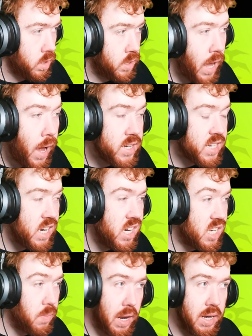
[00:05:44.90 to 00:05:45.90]
That
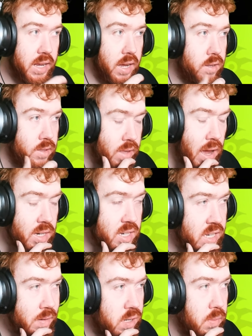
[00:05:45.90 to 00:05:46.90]
seems to be like, that
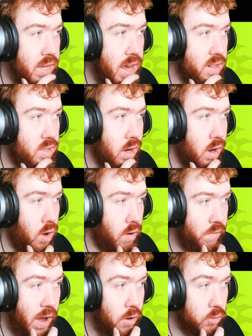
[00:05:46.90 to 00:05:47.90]
seems to be getting a lot
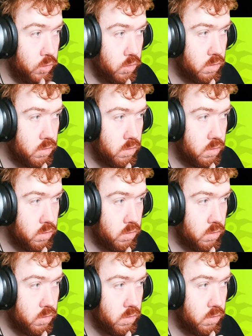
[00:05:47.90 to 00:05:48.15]
of value.